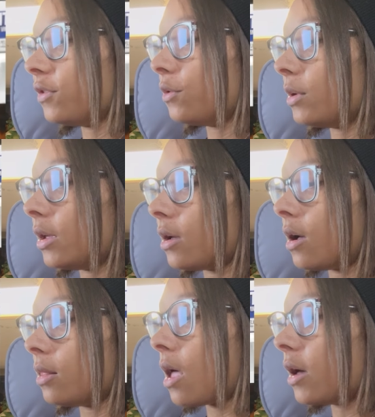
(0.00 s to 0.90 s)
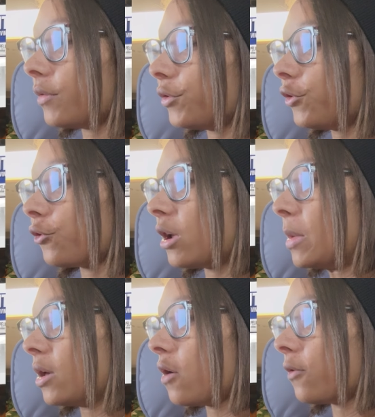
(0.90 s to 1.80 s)
doing a lot of
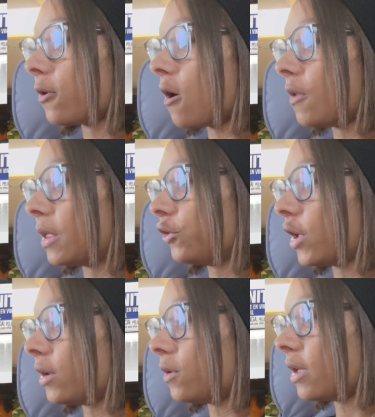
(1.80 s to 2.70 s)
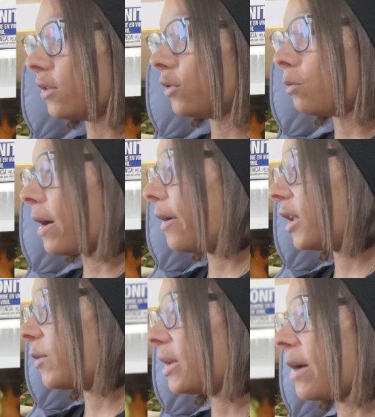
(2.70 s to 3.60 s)
streaming over on the channel as well,
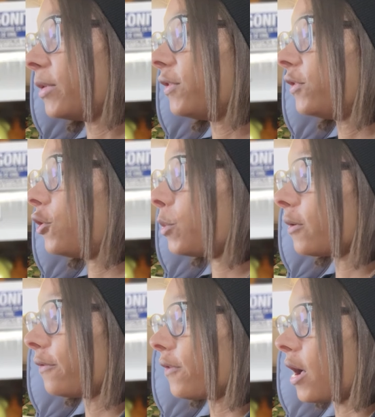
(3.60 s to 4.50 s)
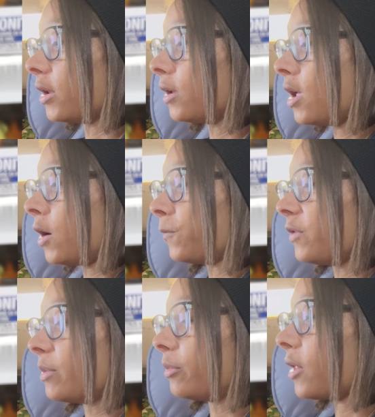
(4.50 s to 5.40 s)
and I've been having super fun.
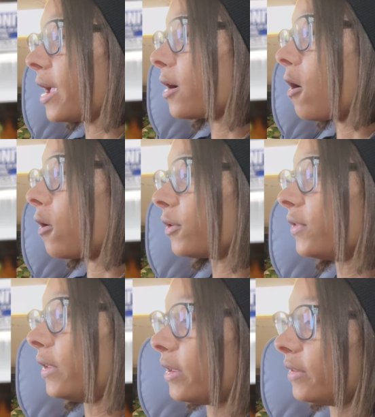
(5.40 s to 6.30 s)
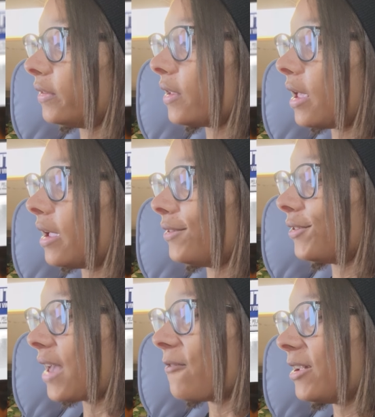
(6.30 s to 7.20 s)
We've been playing Arceus and
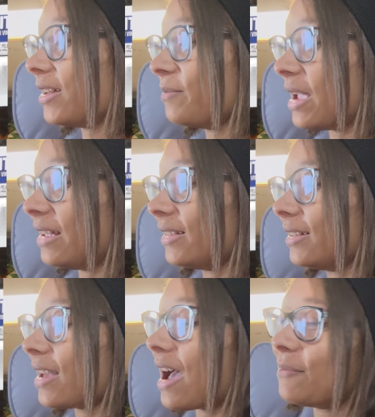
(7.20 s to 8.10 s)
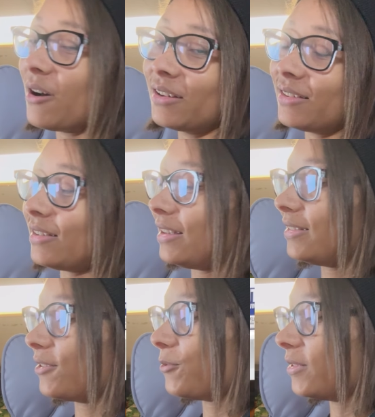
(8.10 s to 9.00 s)
just having an amazing time, honestly.
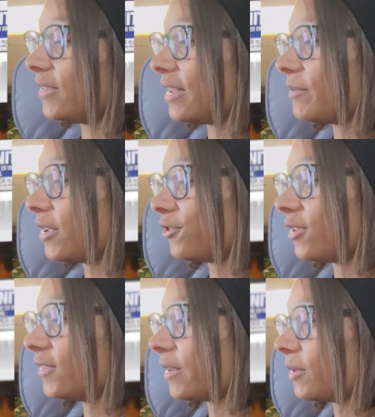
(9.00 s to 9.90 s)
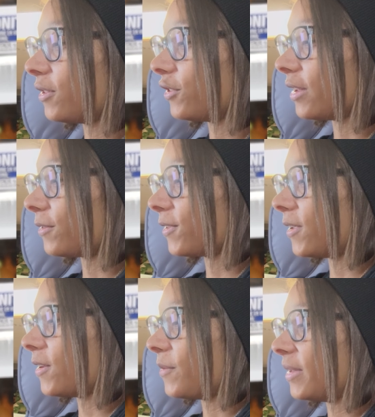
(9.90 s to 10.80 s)
So once again, make sure you sub to the channel so
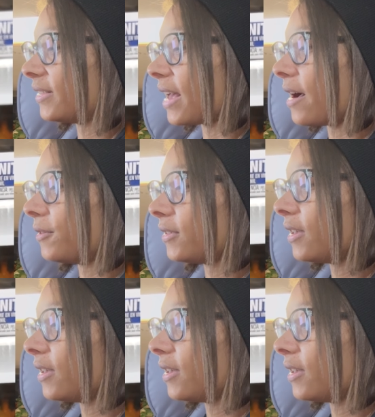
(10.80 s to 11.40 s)
you don't miss out